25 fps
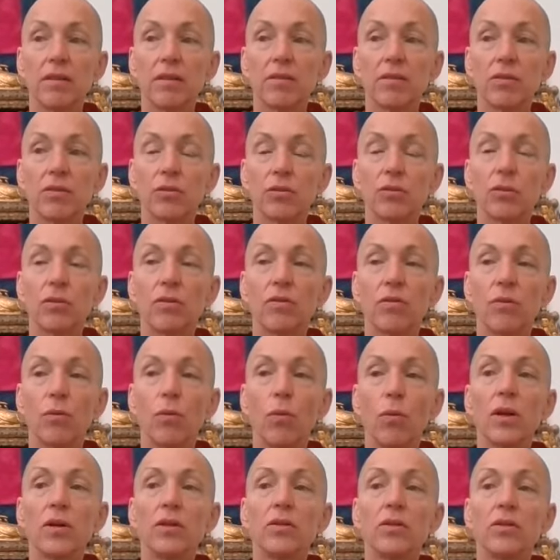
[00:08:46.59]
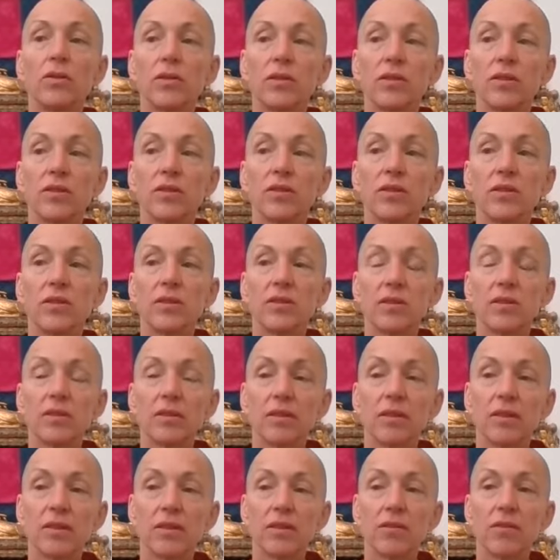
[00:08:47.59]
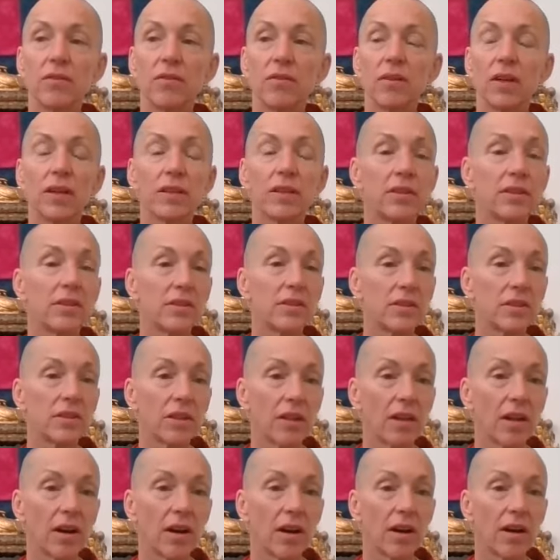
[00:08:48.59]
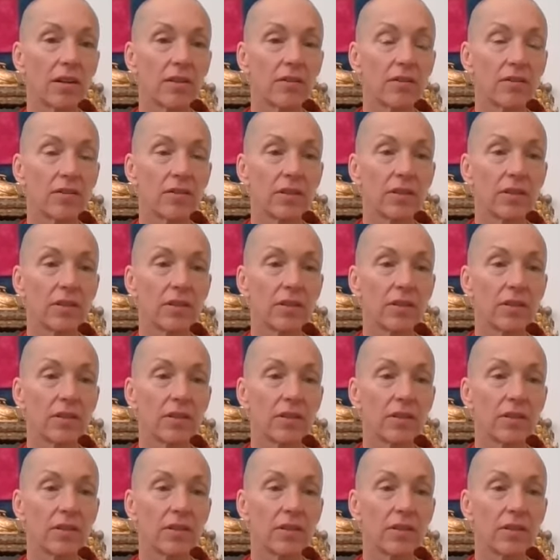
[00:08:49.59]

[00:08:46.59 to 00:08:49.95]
sort of wondrous at the fact that it's alive.